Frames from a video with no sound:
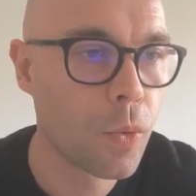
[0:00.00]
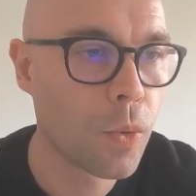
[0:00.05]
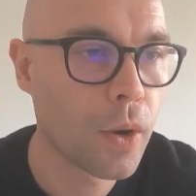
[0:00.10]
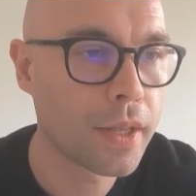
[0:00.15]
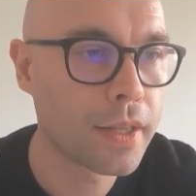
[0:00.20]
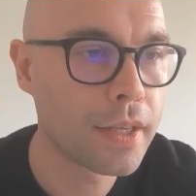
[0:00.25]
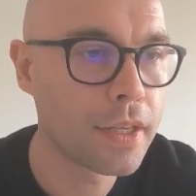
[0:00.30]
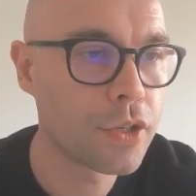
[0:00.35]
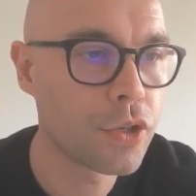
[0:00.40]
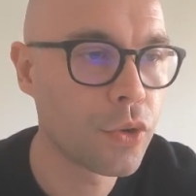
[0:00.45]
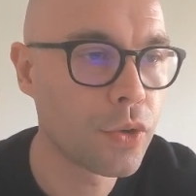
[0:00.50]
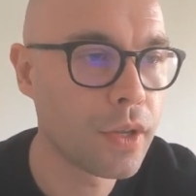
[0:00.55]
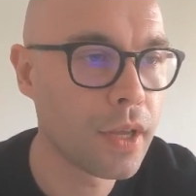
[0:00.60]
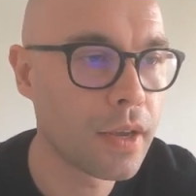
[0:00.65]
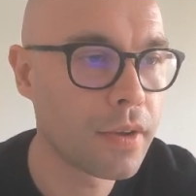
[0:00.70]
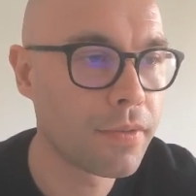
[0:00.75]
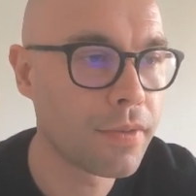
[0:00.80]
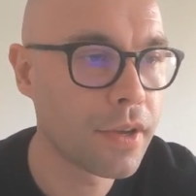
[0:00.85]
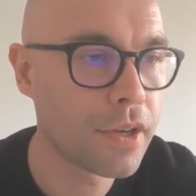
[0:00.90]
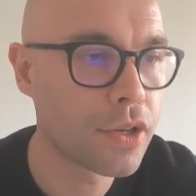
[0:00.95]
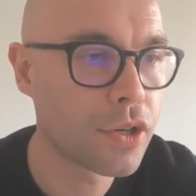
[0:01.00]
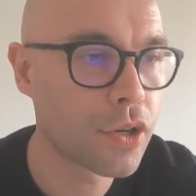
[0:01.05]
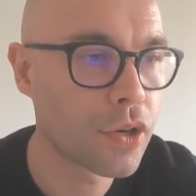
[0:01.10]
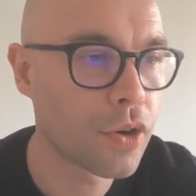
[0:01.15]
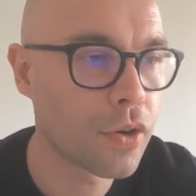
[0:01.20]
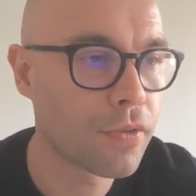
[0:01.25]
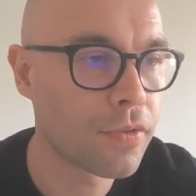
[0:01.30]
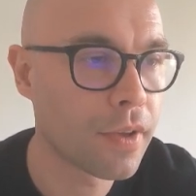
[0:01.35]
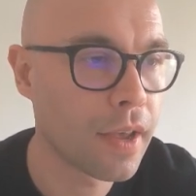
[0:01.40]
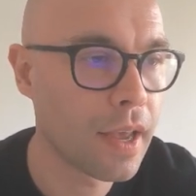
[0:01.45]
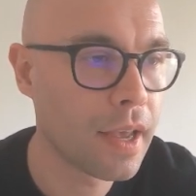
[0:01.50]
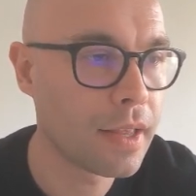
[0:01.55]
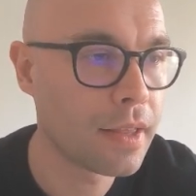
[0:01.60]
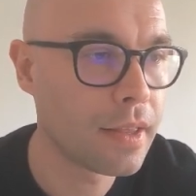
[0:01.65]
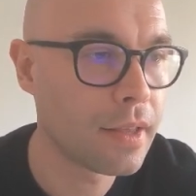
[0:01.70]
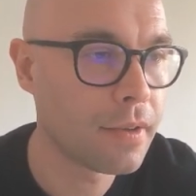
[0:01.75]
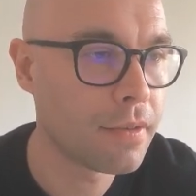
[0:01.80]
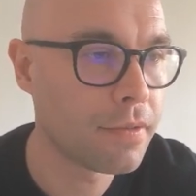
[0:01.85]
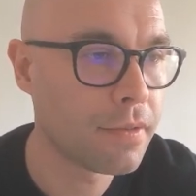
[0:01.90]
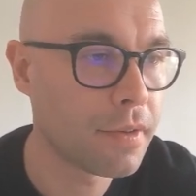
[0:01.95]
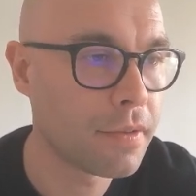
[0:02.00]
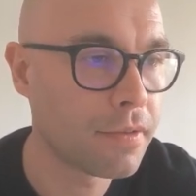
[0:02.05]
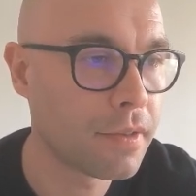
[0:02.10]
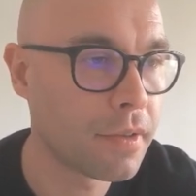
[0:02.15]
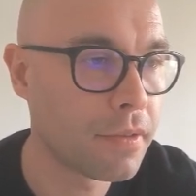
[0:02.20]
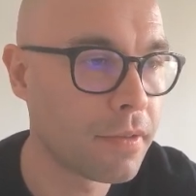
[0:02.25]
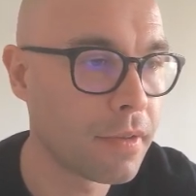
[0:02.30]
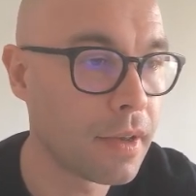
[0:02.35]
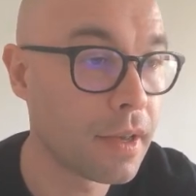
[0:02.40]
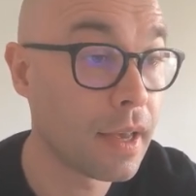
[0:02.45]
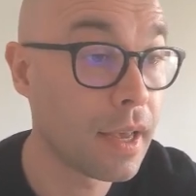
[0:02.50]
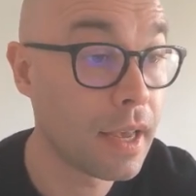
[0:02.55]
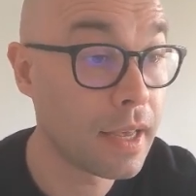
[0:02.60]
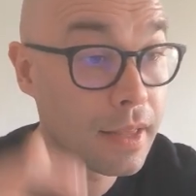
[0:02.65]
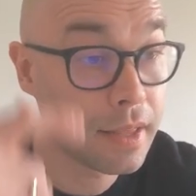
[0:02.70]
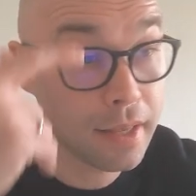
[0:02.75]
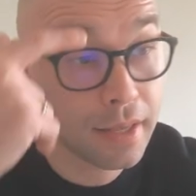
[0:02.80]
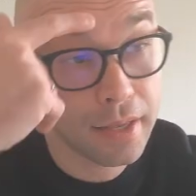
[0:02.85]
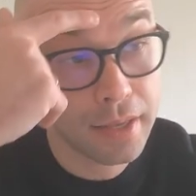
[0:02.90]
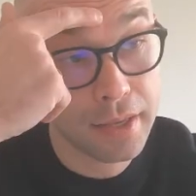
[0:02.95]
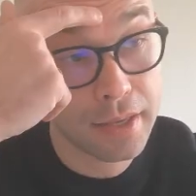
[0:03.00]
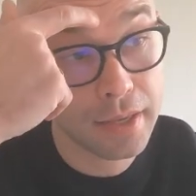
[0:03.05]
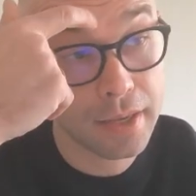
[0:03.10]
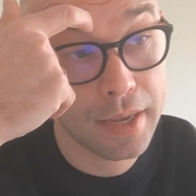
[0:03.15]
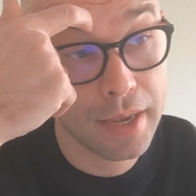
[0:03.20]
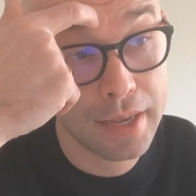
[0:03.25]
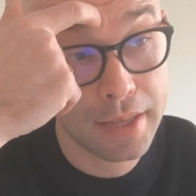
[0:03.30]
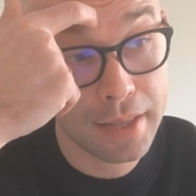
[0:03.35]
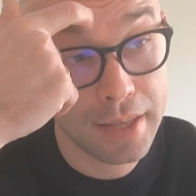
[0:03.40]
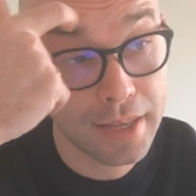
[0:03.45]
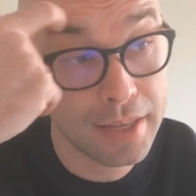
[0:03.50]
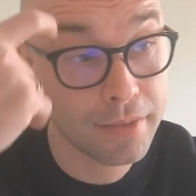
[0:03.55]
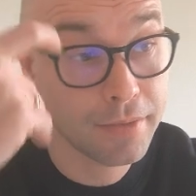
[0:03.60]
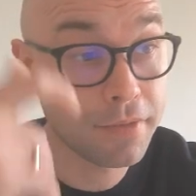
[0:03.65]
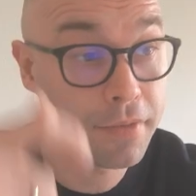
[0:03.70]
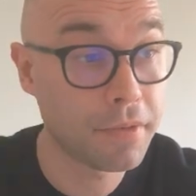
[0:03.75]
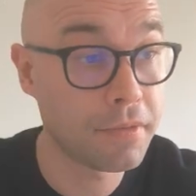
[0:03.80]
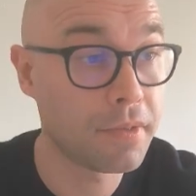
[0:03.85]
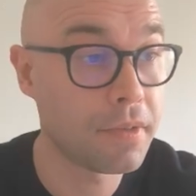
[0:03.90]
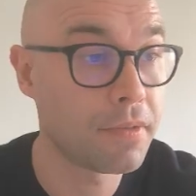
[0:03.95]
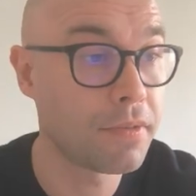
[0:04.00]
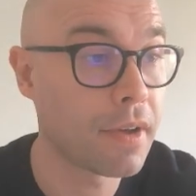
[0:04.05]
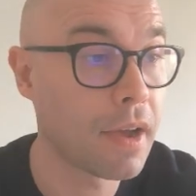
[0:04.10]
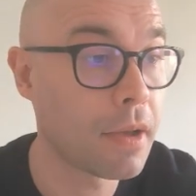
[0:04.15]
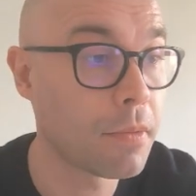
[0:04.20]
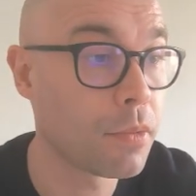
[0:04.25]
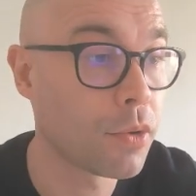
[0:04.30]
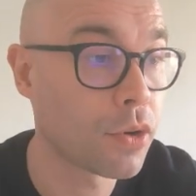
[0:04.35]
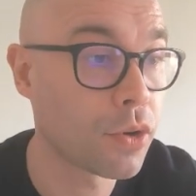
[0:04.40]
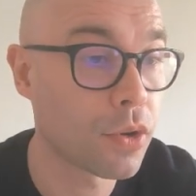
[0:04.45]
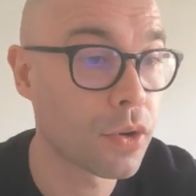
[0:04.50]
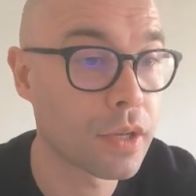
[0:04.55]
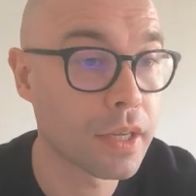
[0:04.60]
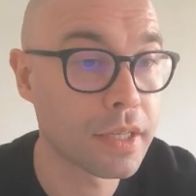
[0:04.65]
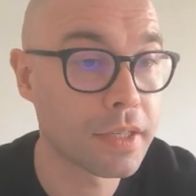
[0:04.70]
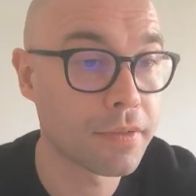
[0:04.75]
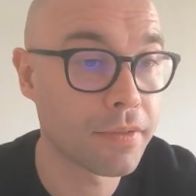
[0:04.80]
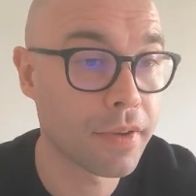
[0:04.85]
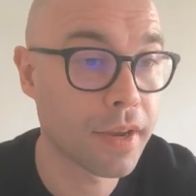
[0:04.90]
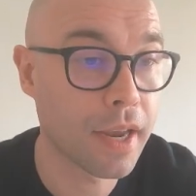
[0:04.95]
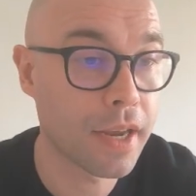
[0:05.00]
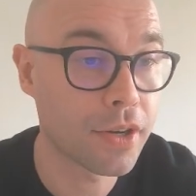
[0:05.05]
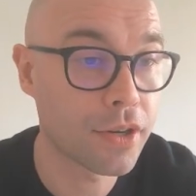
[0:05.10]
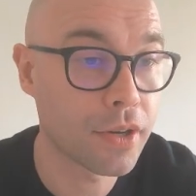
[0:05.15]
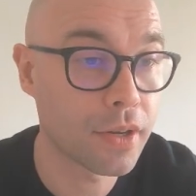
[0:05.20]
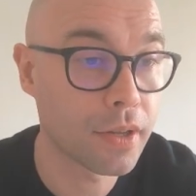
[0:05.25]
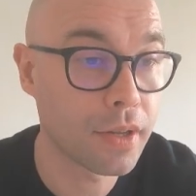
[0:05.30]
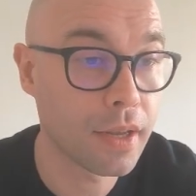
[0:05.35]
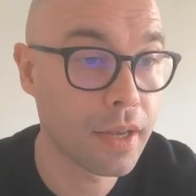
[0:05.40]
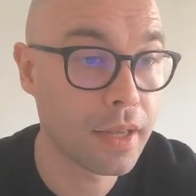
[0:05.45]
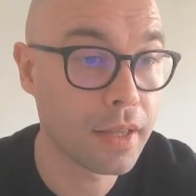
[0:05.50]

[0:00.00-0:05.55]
What is unique feature of 1855 Bordeaux classification?